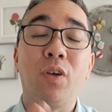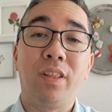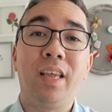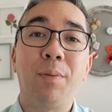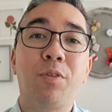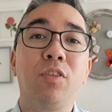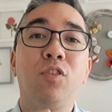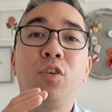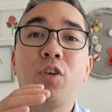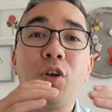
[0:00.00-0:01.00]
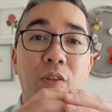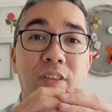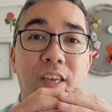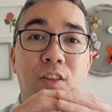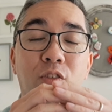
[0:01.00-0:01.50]
adapt the
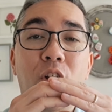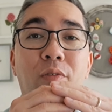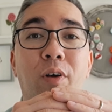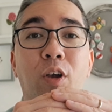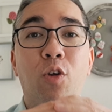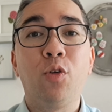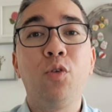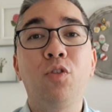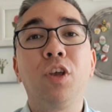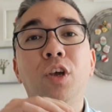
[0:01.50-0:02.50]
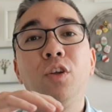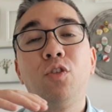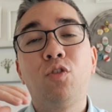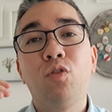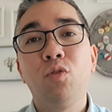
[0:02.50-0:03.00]
content of our clues
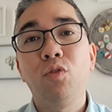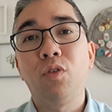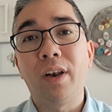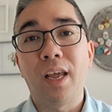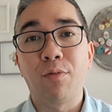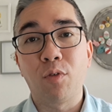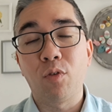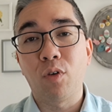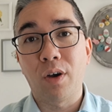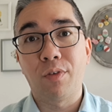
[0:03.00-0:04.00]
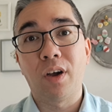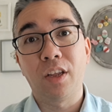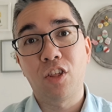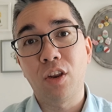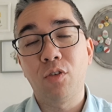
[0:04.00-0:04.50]
to the level of our
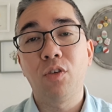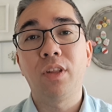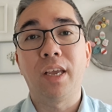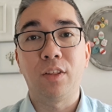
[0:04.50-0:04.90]
children and